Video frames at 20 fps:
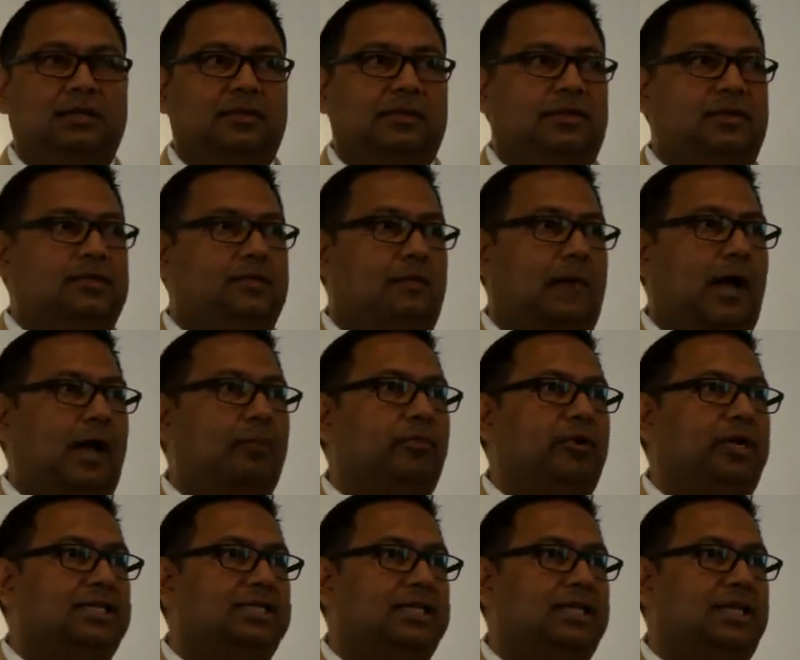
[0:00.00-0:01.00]
There's
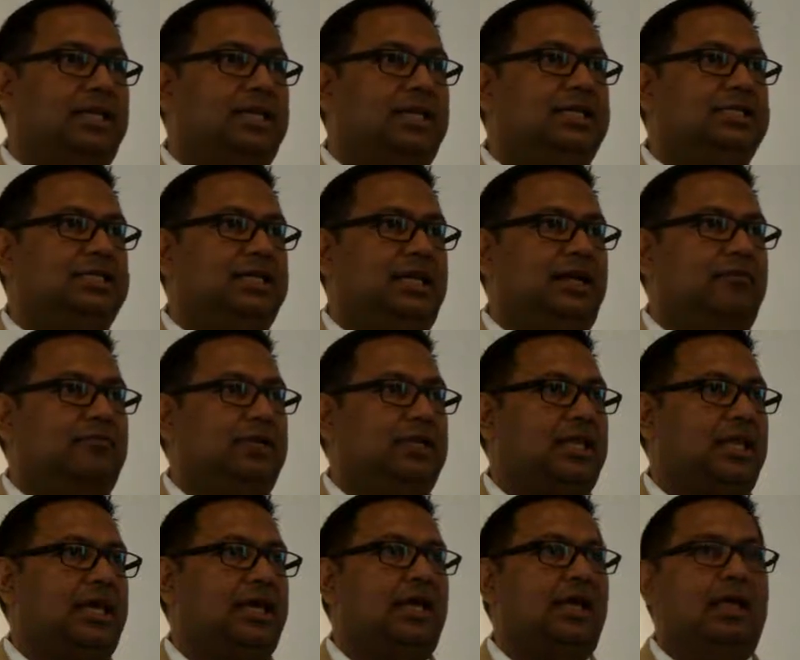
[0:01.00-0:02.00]
vibration in each and
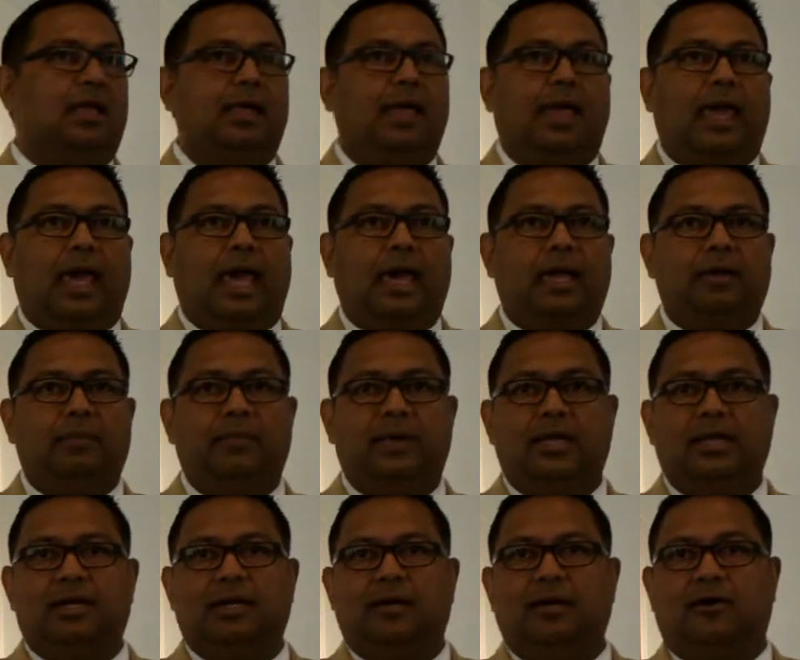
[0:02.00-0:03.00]
everything,
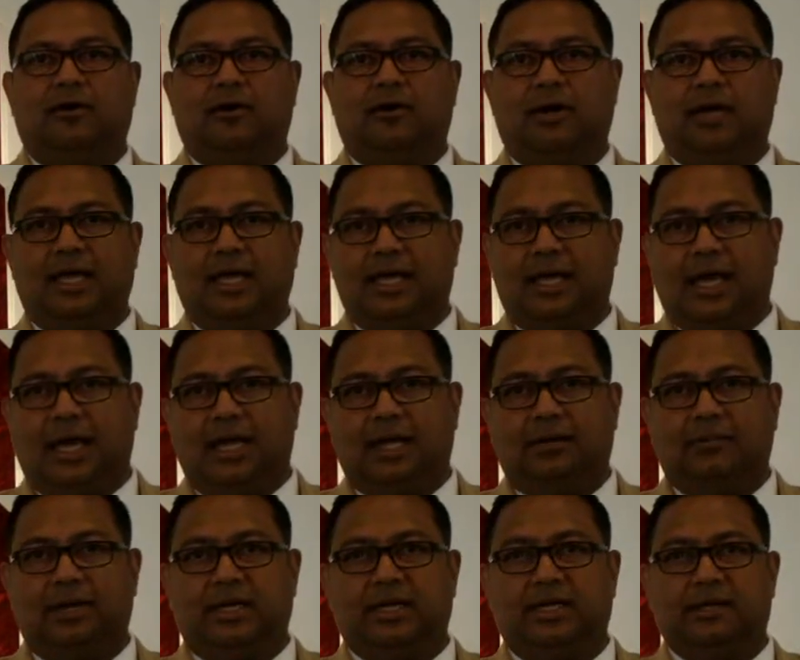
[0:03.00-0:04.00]
animate or
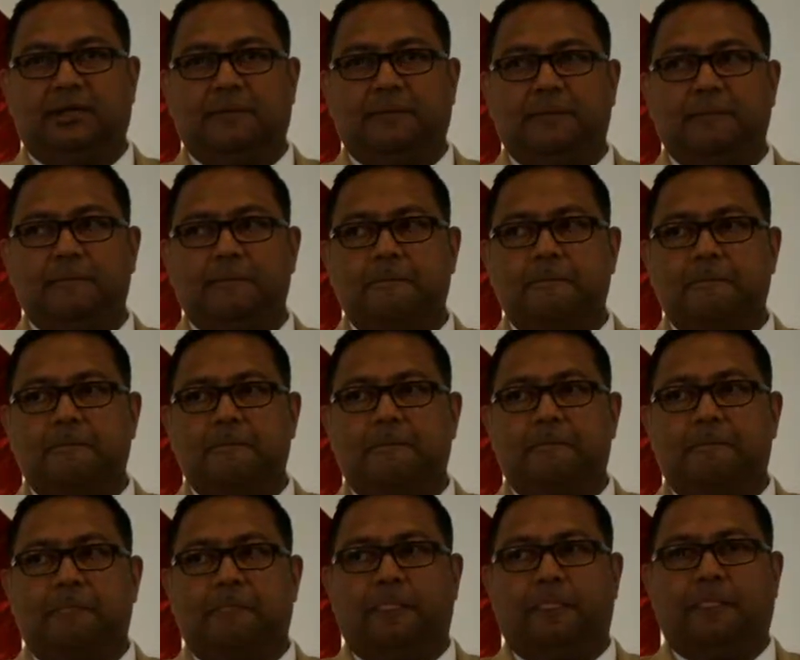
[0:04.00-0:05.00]
inanimate,
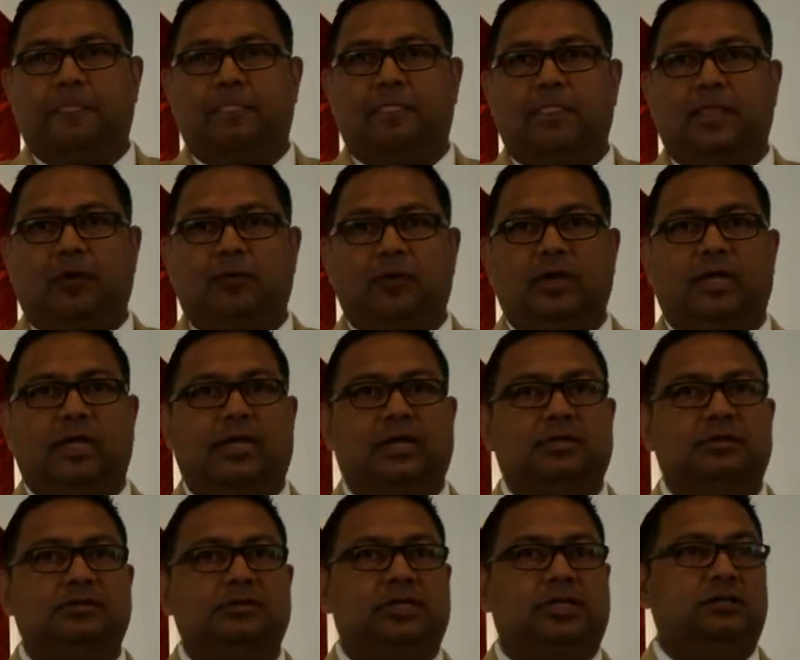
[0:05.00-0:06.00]
that we can
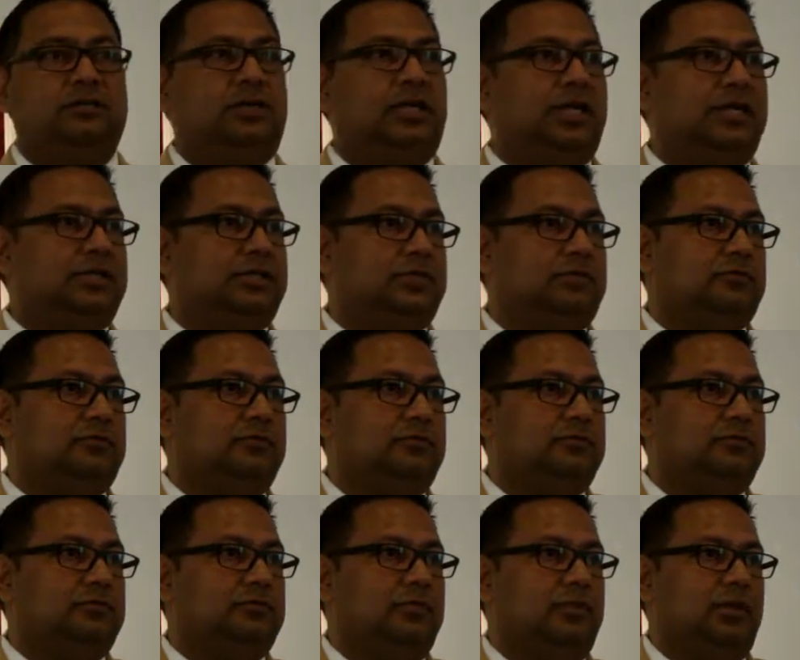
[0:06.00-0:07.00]
tune into.
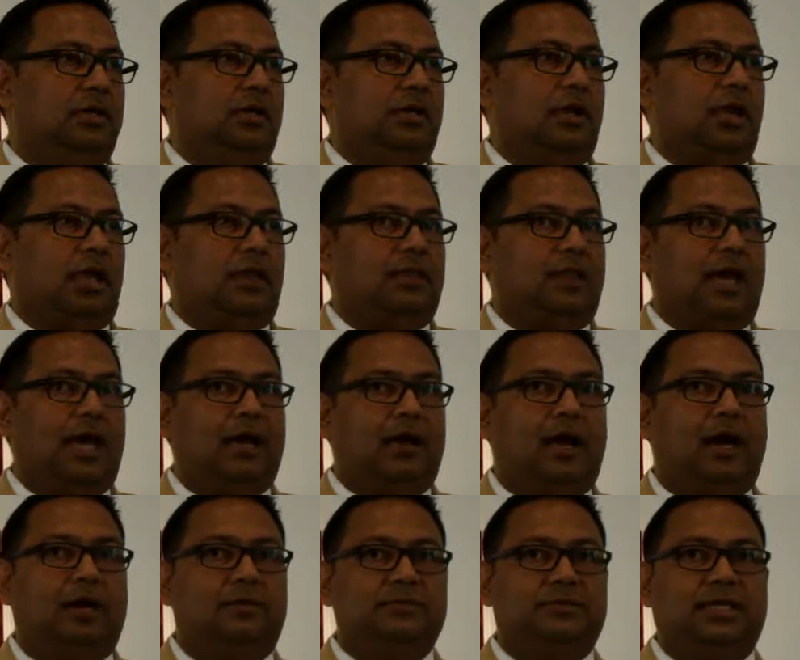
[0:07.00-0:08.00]
And that
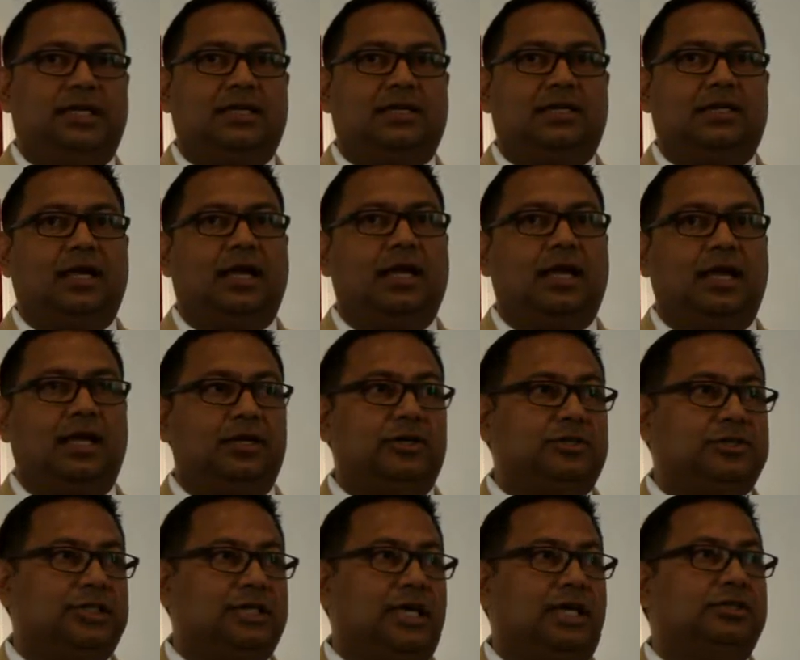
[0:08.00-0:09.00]
object, that
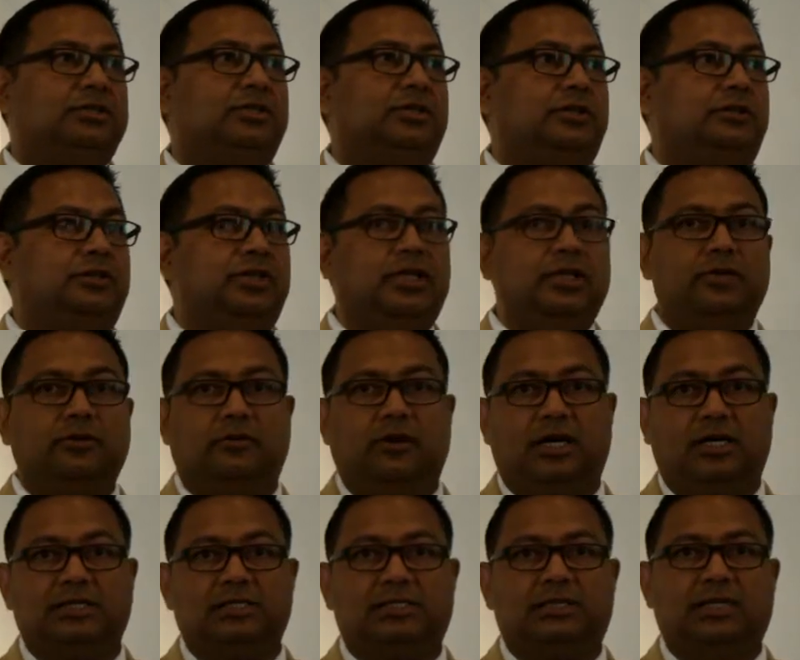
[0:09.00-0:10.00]
energy can tune into
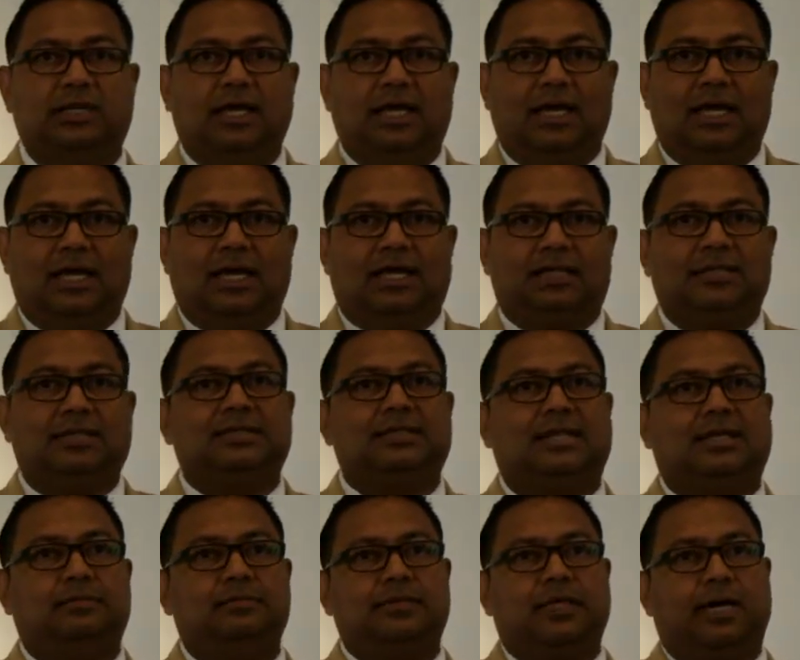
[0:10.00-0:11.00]
us at the
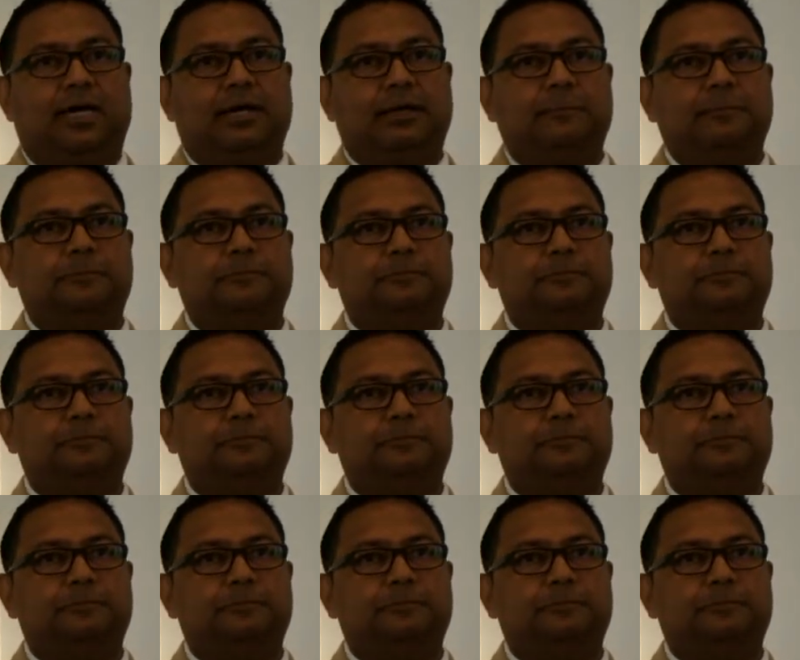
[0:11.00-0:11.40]
same time.